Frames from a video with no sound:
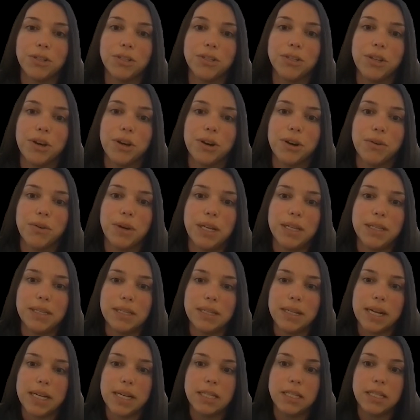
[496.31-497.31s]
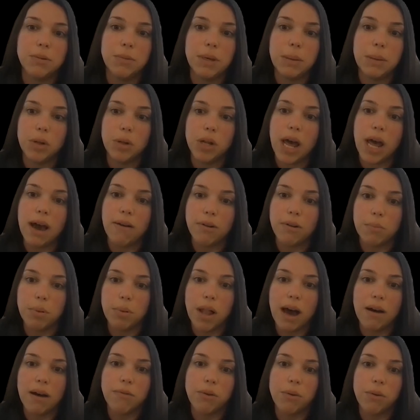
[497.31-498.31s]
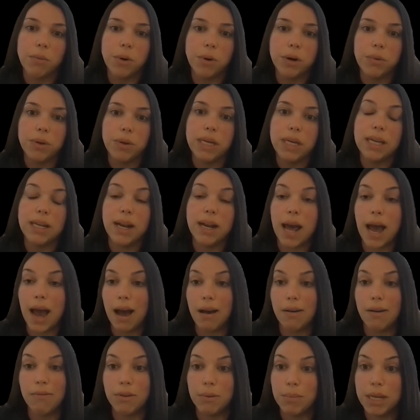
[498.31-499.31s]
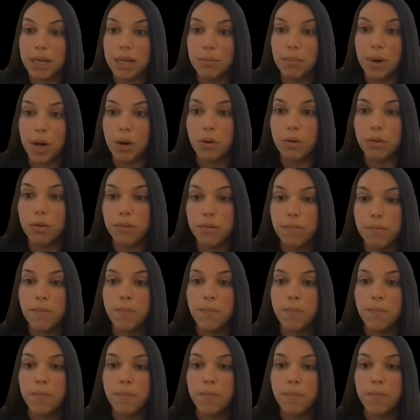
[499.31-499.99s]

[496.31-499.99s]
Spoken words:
So it's nice to be able to have a platform where we can have a bit of both.